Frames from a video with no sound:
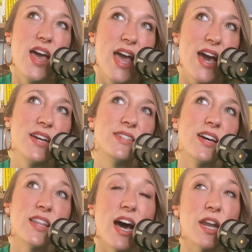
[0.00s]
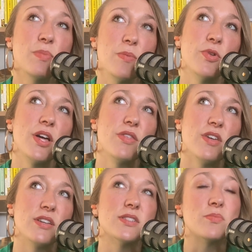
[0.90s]
And a lot of people, I
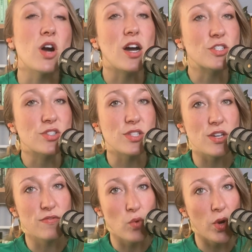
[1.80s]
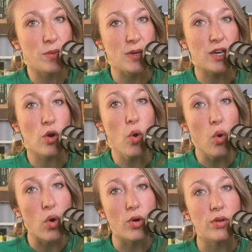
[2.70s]
think, subconsciously avoid being
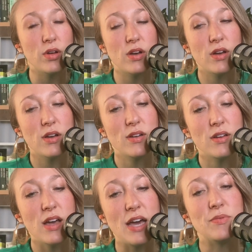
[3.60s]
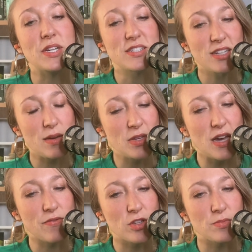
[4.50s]
whole and reclaiming
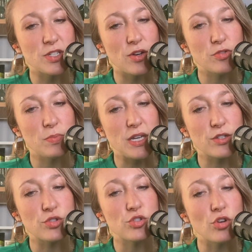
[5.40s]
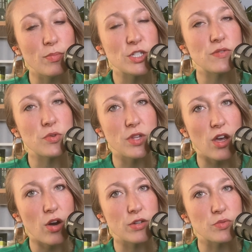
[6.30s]
that for themselves because so much of who they
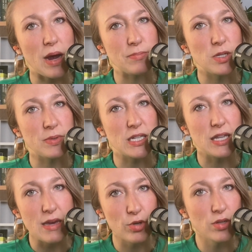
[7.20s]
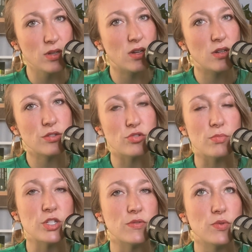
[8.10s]
are is wrapped up in a label. So
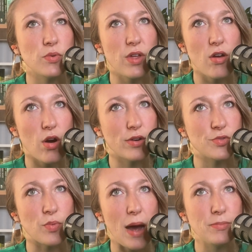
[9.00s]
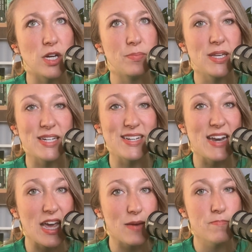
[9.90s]
much of who they are is wrapped up in a
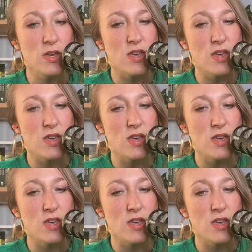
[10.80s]
name.